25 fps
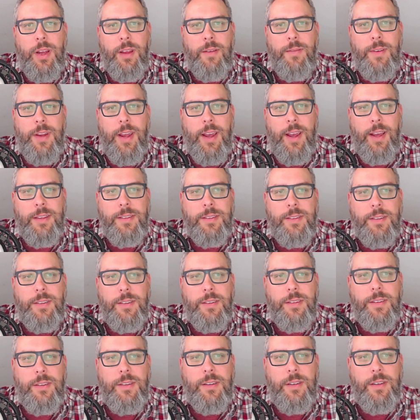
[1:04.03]
of
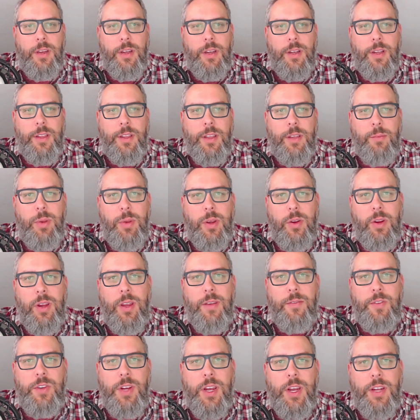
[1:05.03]
tasks. The beauty
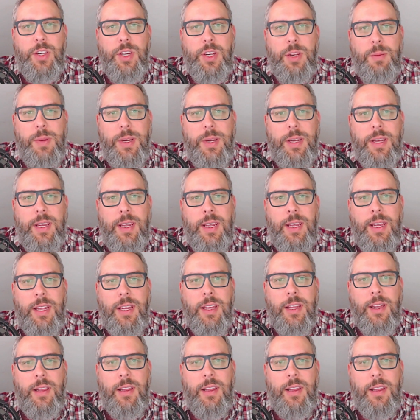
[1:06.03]
of ChatGPT